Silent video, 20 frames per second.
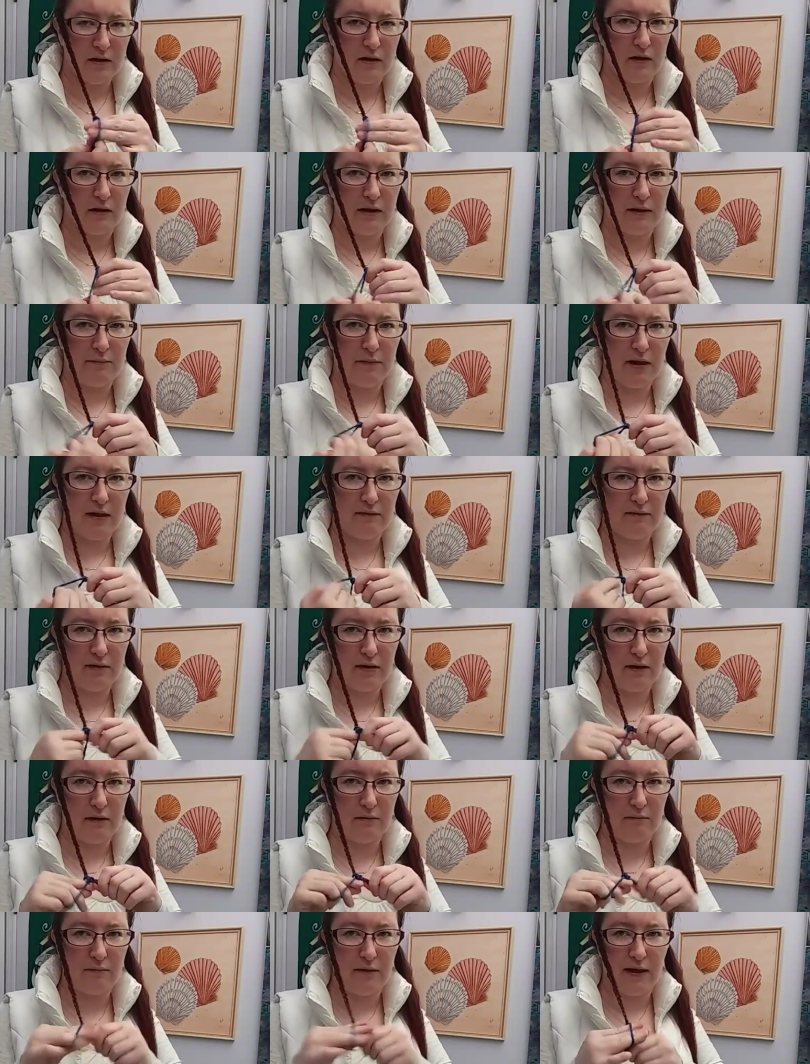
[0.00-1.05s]
Or they might have
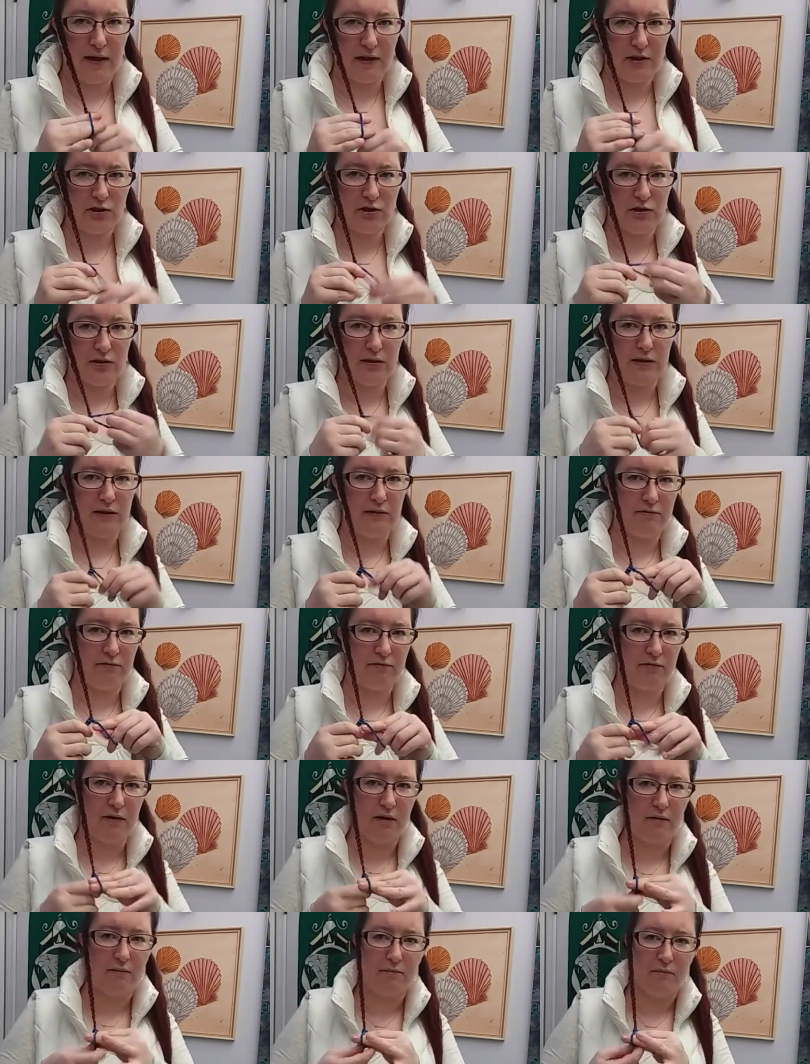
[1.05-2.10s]
come actually
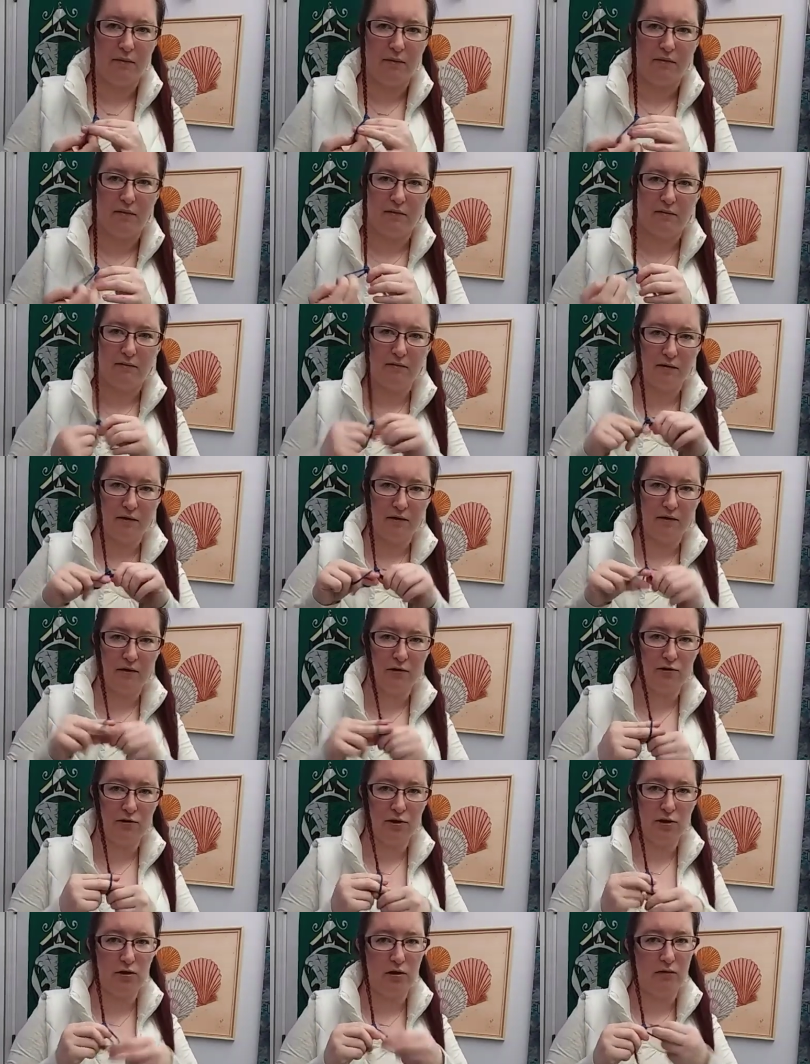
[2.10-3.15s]
from the
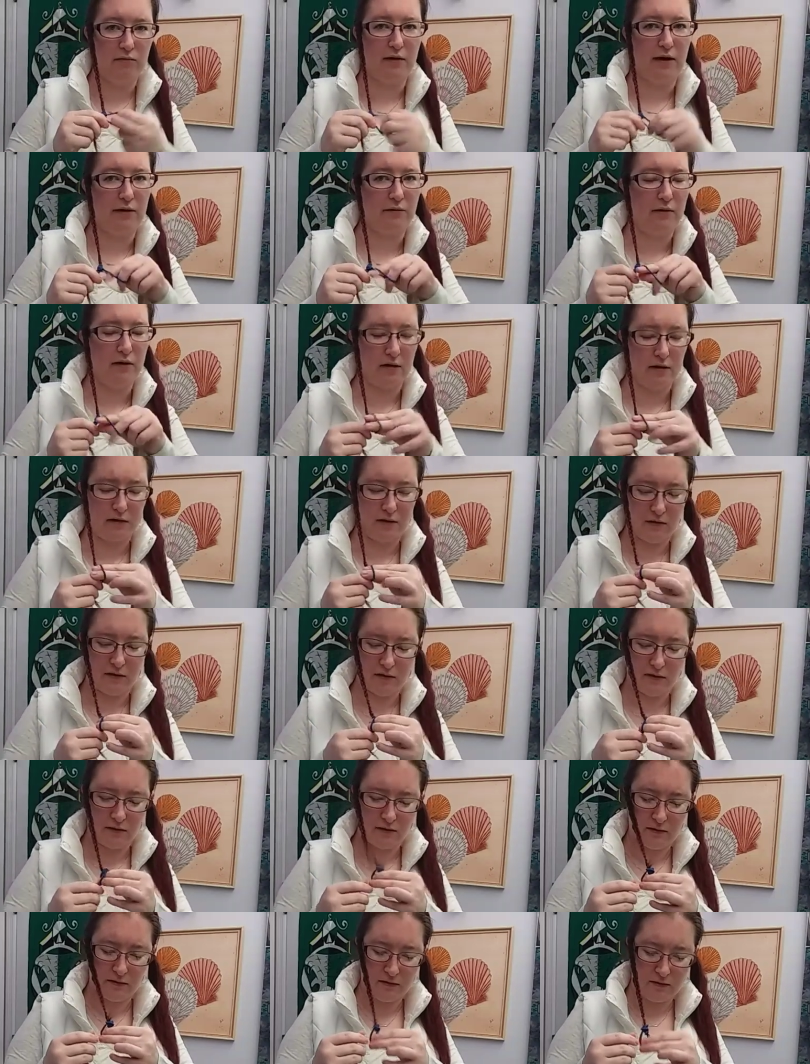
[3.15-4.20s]
grocery store where I work.
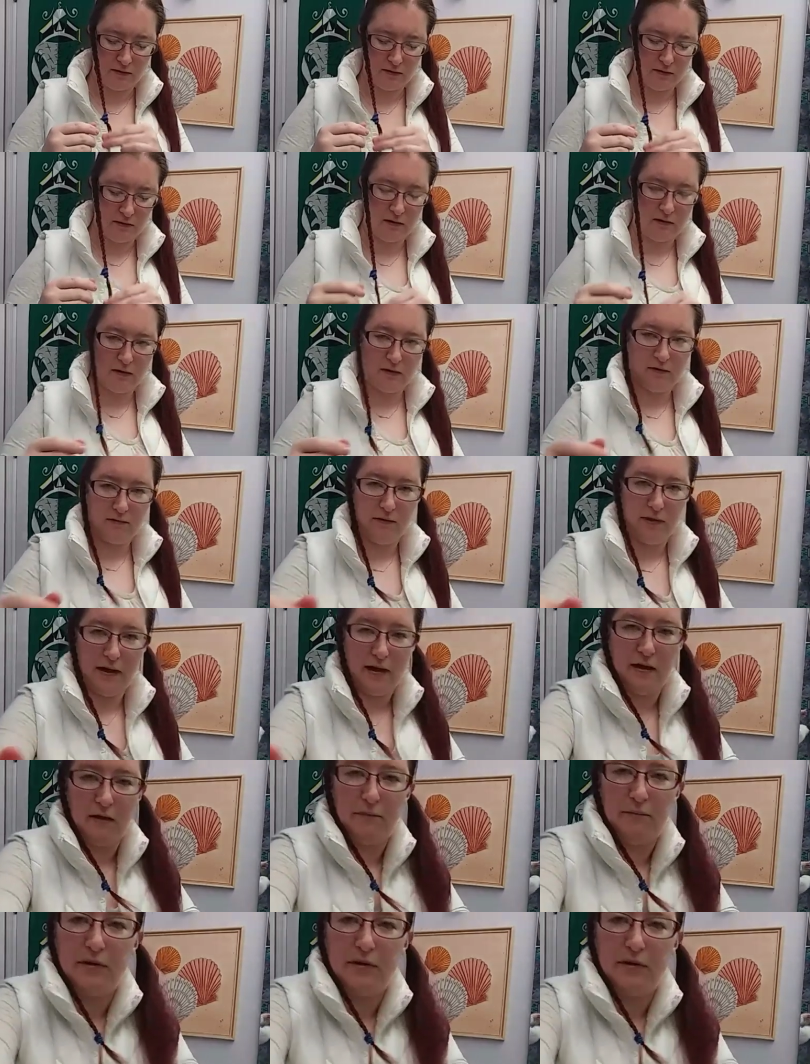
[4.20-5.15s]
We had a